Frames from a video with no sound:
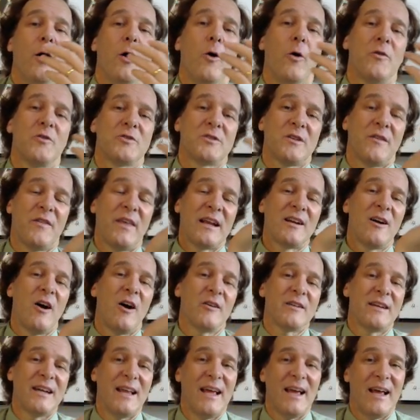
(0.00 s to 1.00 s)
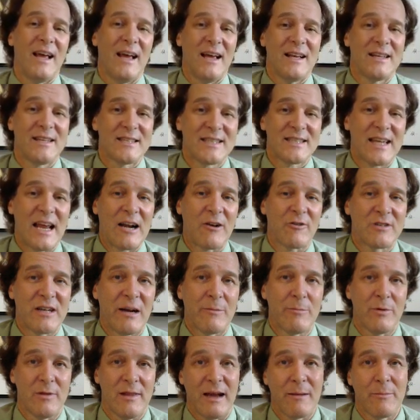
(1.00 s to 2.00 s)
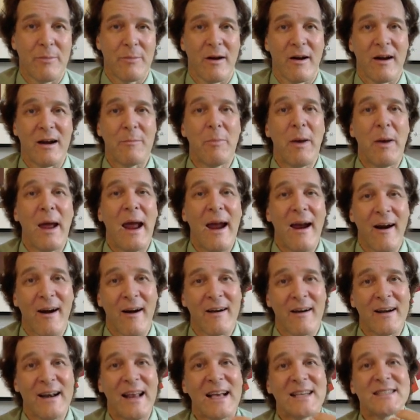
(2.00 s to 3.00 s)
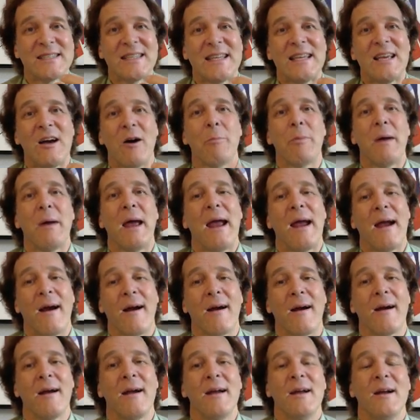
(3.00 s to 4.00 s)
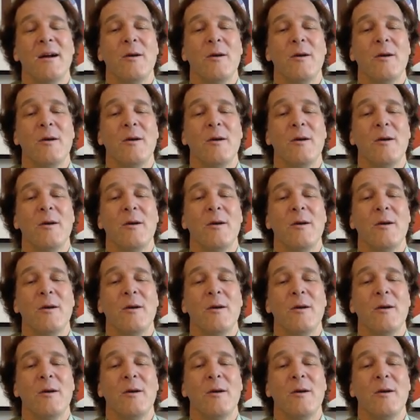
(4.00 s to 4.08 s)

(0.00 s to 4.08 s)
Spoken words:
there's a thing called a standard template library pair, an STL pair.